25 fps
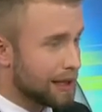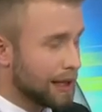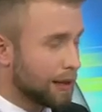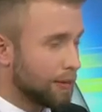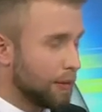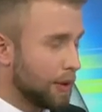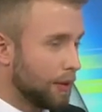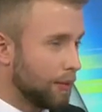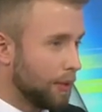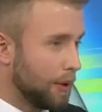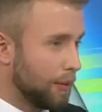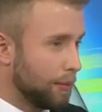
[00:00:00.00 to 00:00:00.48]
and
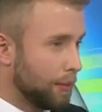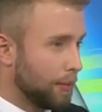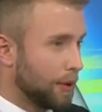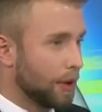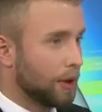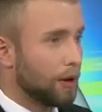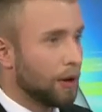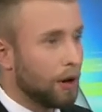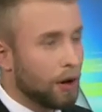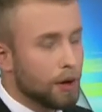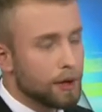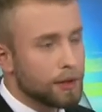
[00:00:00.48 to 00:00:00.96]
maybe
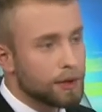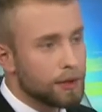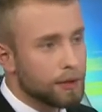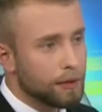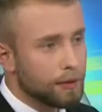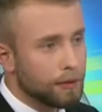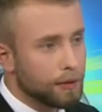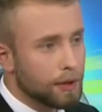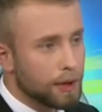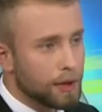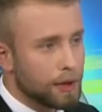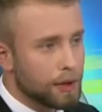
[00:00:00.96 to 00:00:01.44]
because
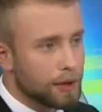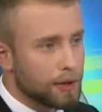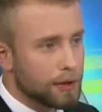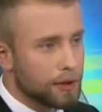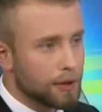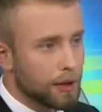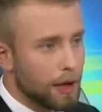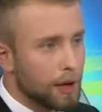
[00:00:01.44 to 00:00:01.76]
of this?